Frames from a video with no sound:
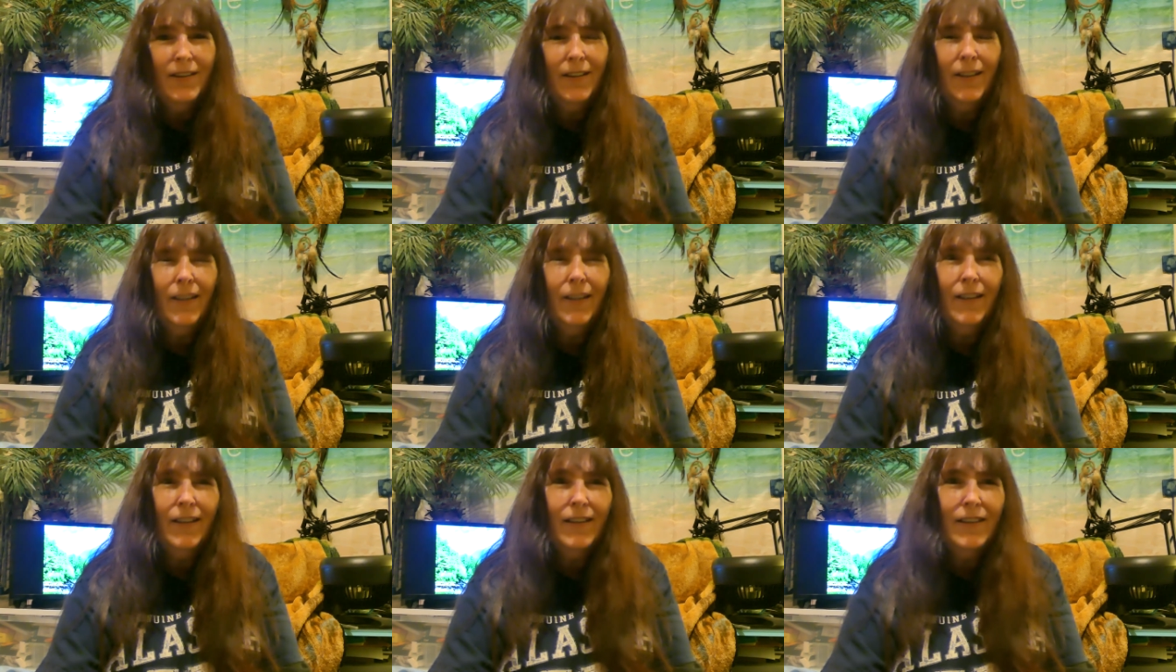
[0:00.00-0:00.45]

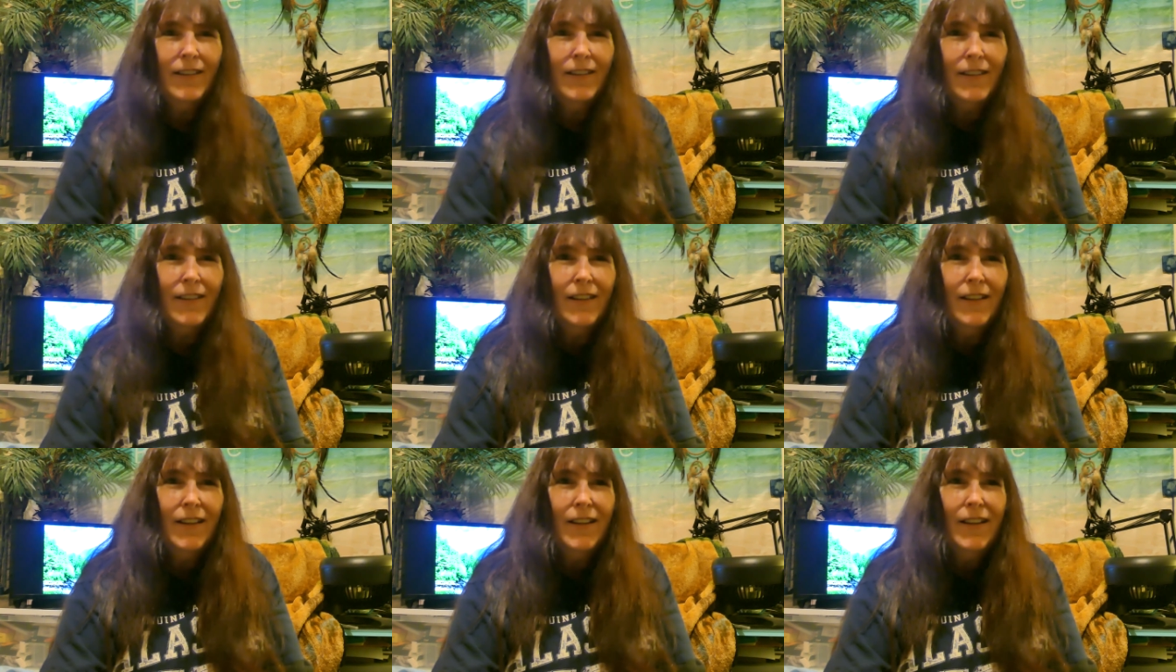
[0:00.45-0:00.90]
and
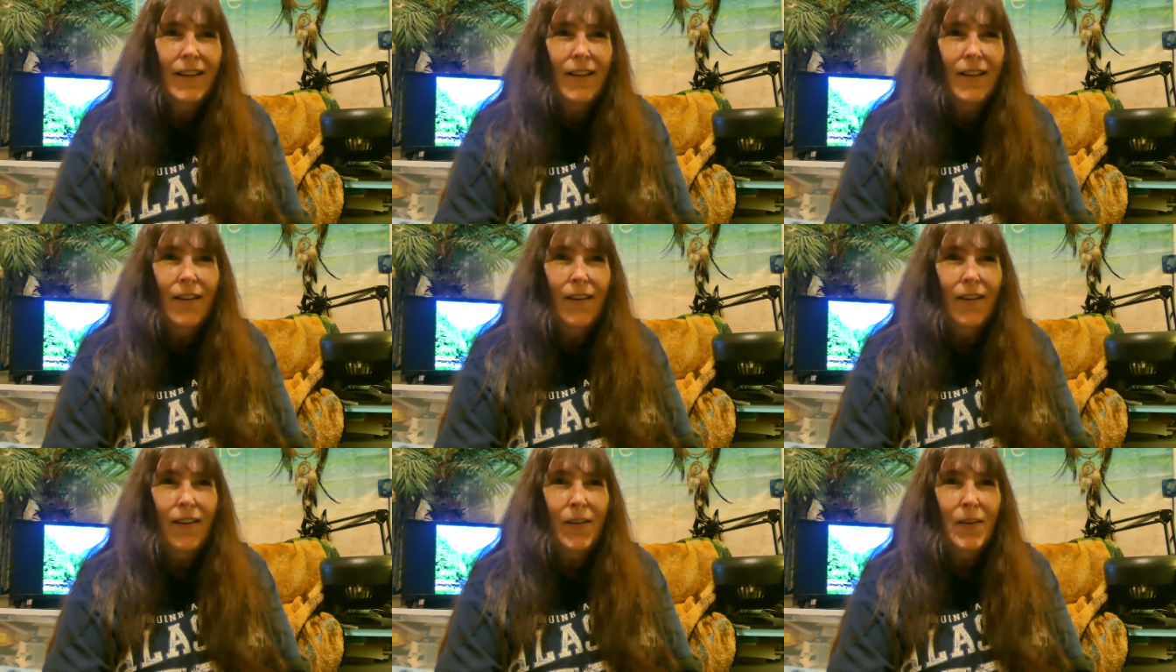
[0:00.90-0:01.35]

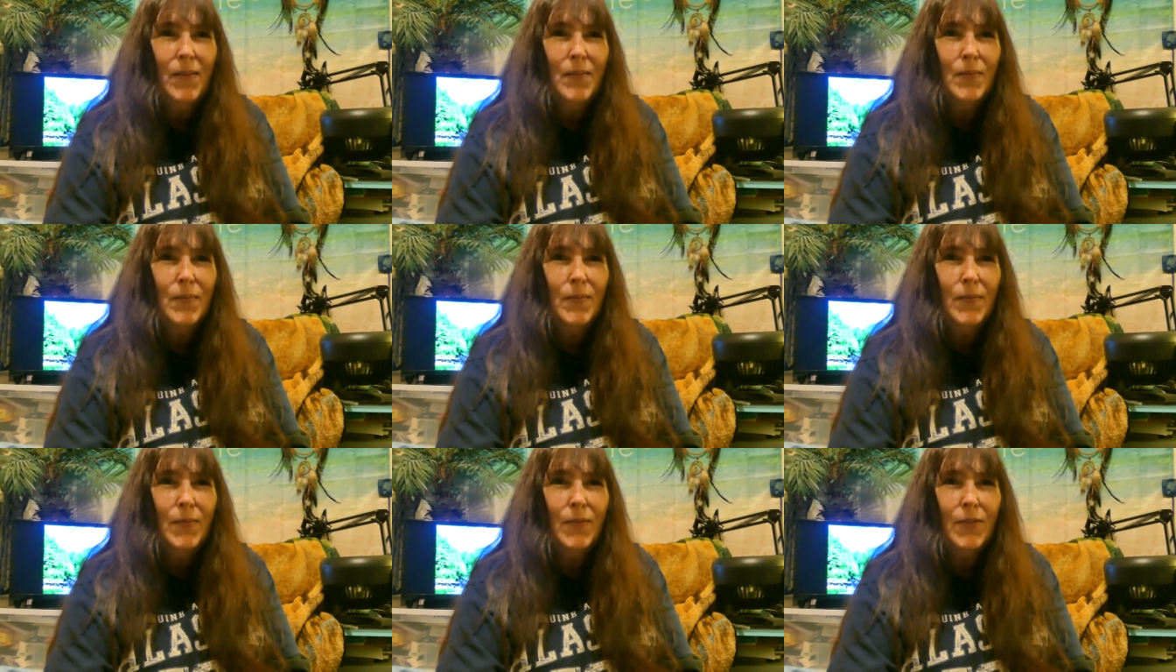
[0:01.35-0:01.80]
um,
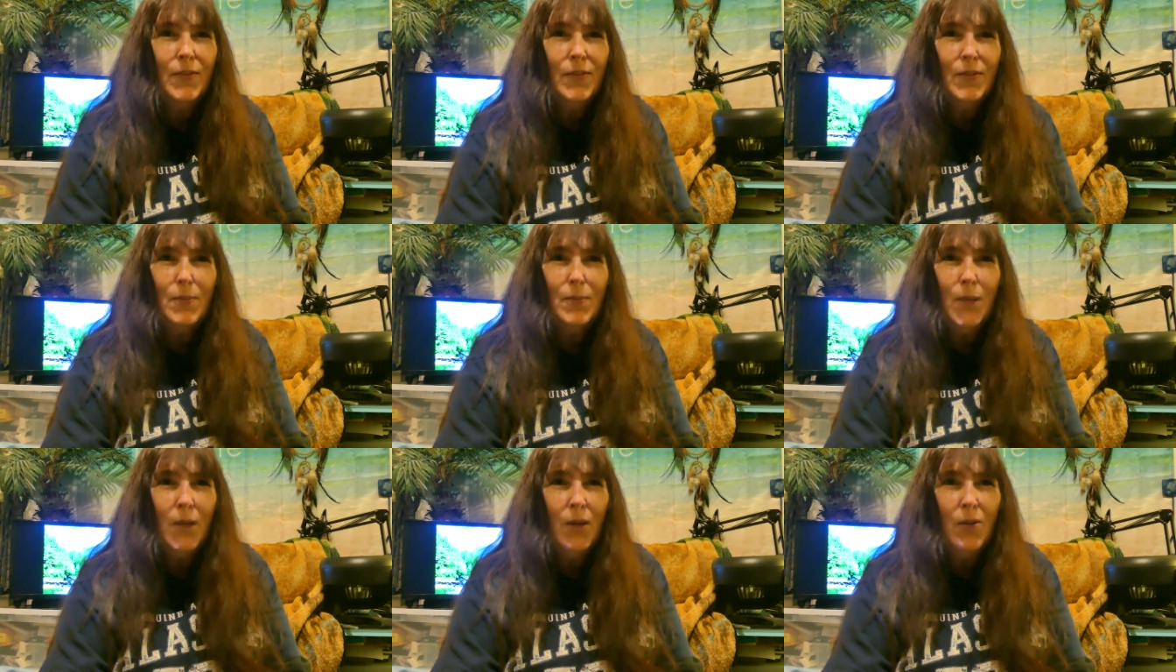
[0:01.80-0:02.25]

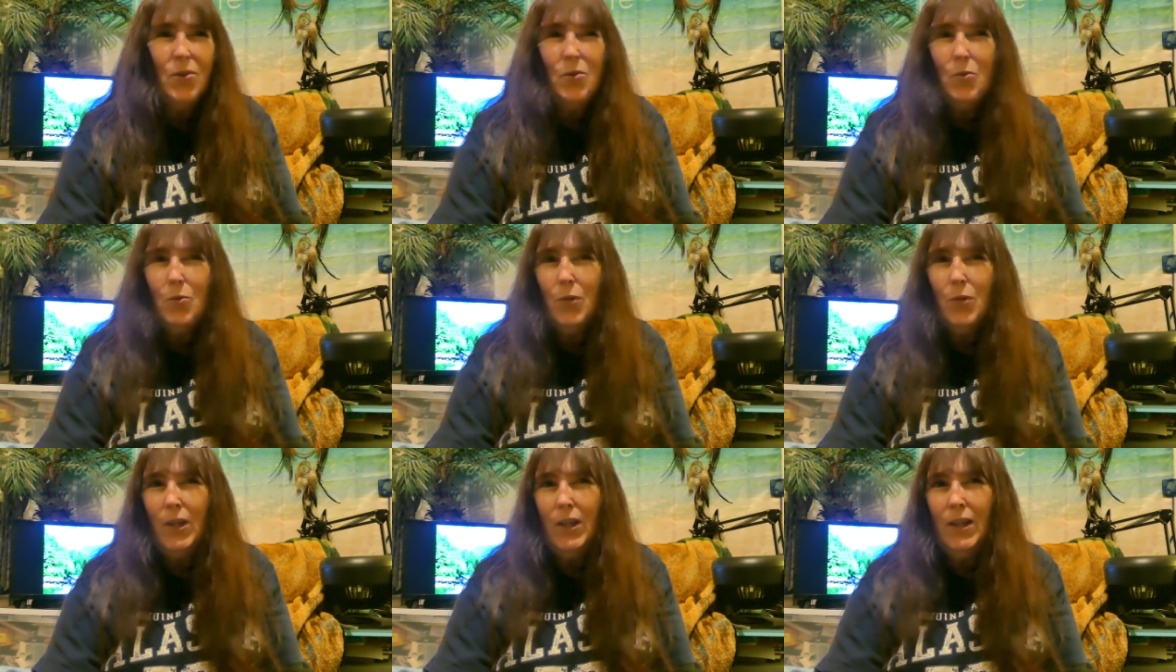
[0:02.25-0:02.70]
there's about
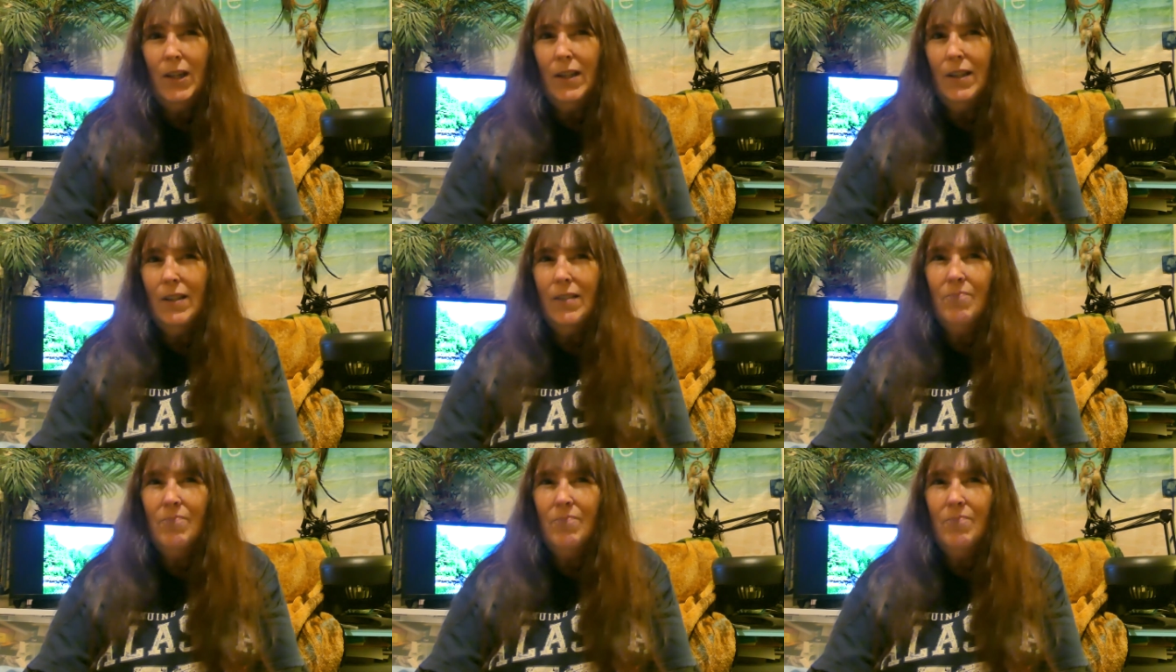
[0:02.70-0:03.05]
20,